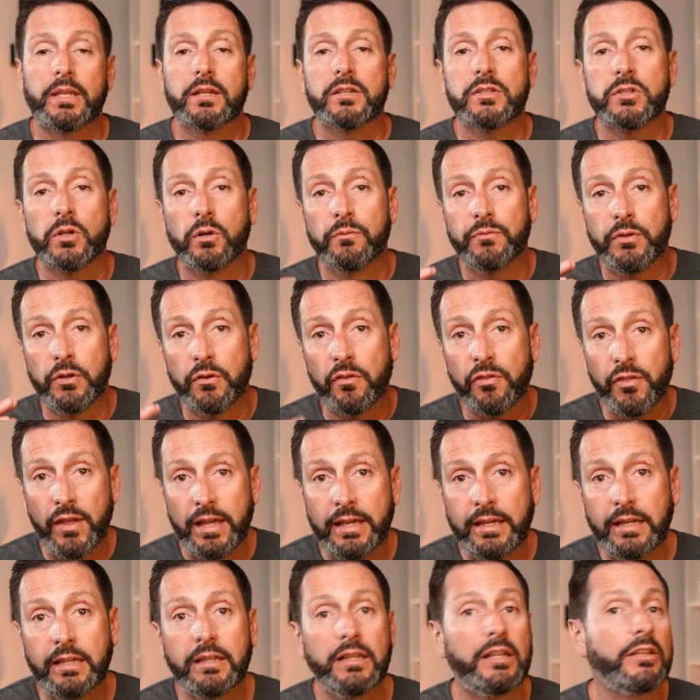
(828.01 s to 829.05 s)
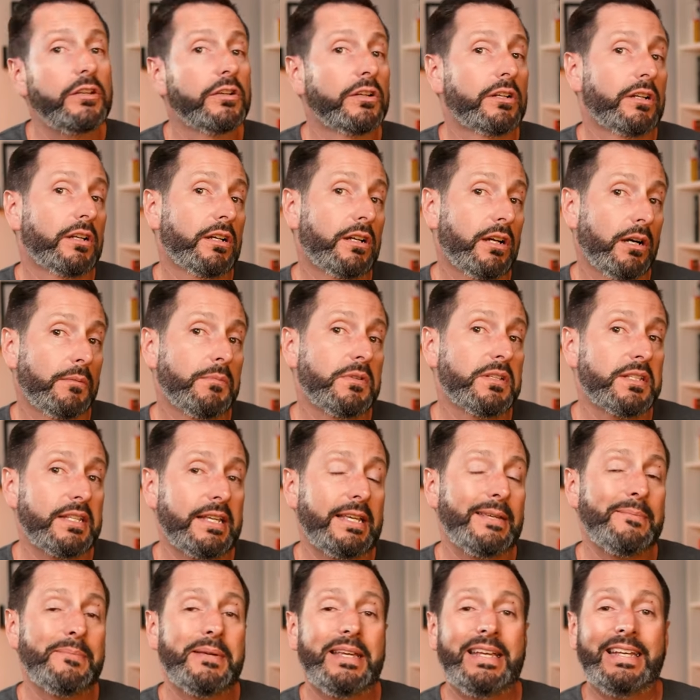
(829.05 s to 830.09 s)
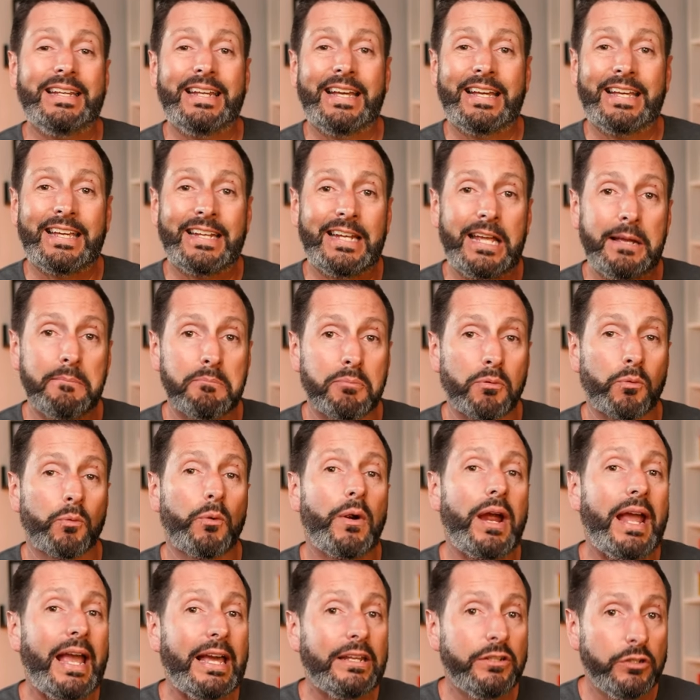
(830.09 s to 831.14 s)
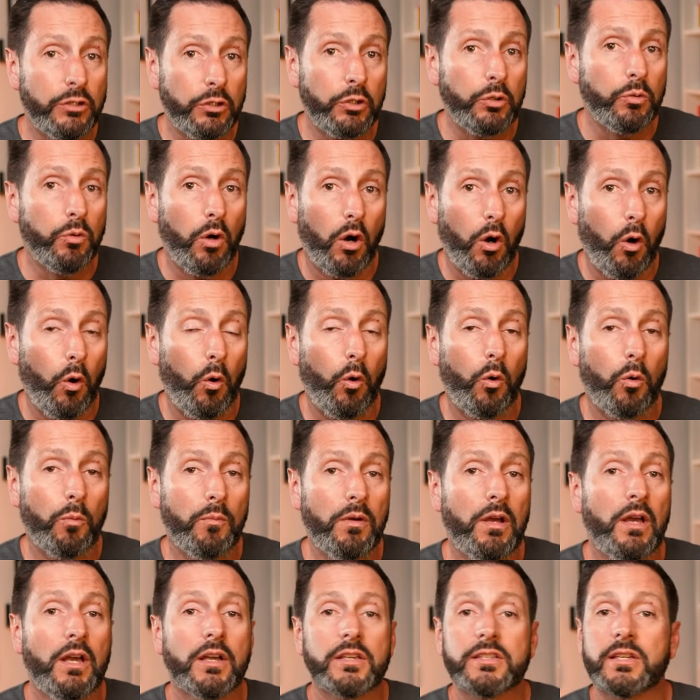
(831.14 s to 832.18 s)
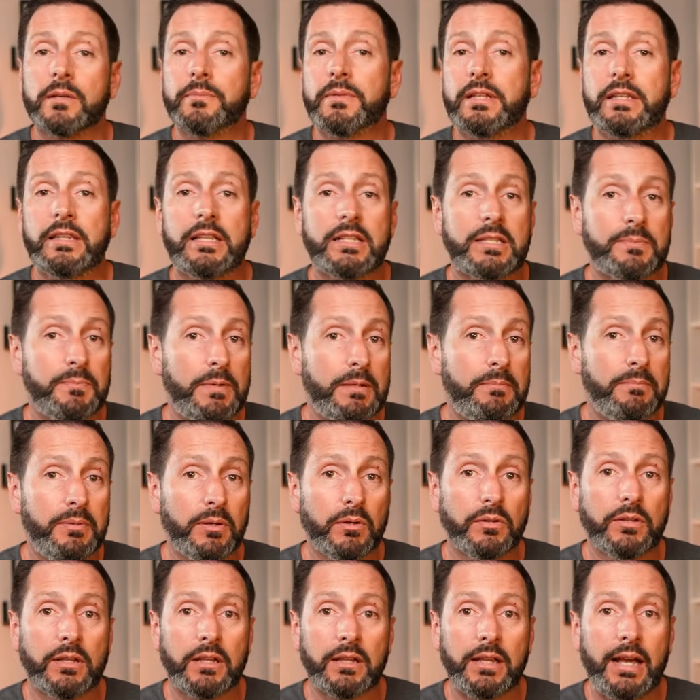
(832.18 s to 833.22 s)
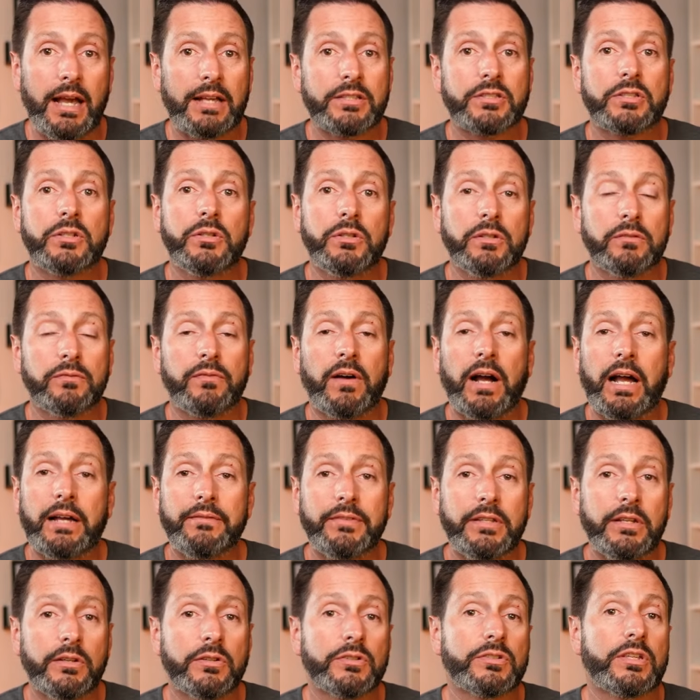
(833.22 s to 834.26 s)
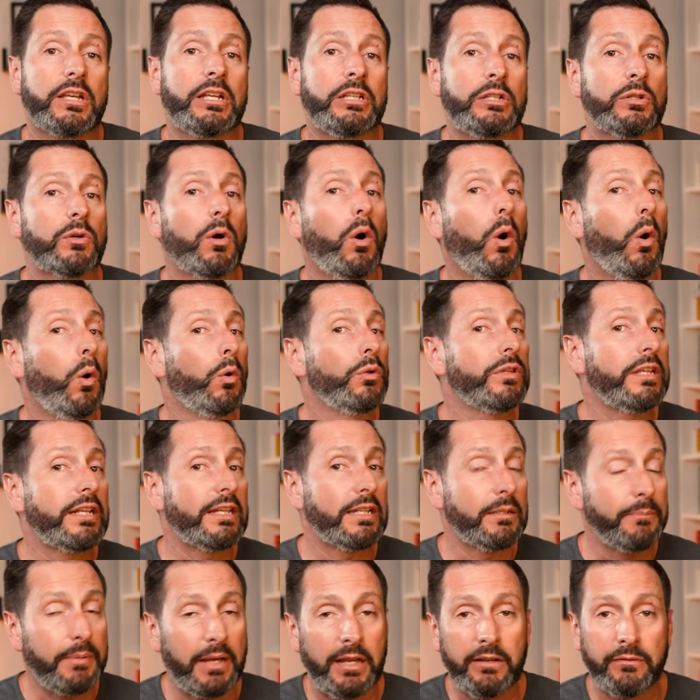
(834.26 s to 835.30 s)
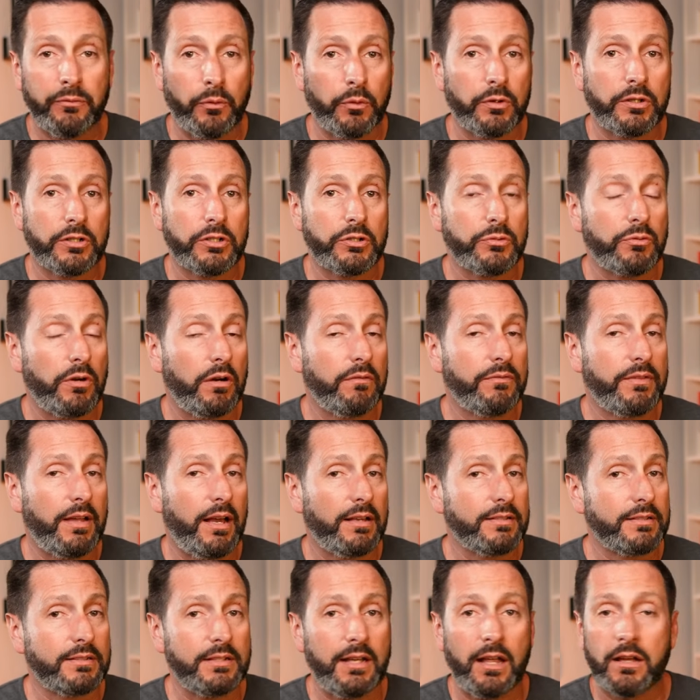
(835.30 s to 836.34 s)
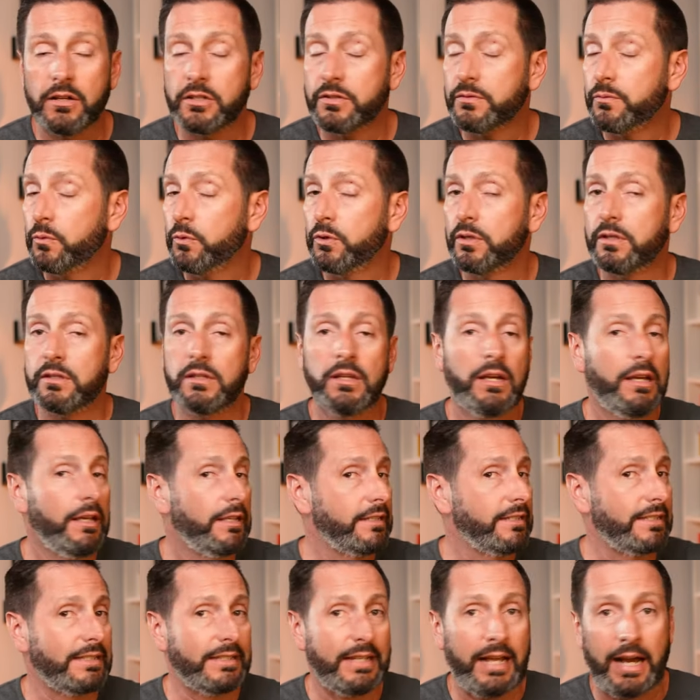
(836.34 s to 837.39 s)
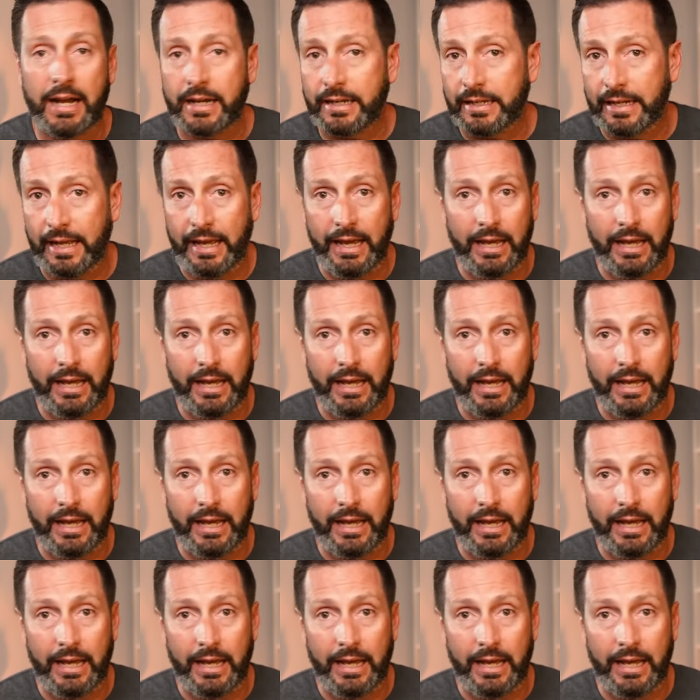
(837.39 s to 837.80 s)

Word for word: So if you're thinking that you're going to come to St. Pete and get a brand new home, something that's been built in the last two to five years, and you're only going to pay $412,000 for it, it's not going to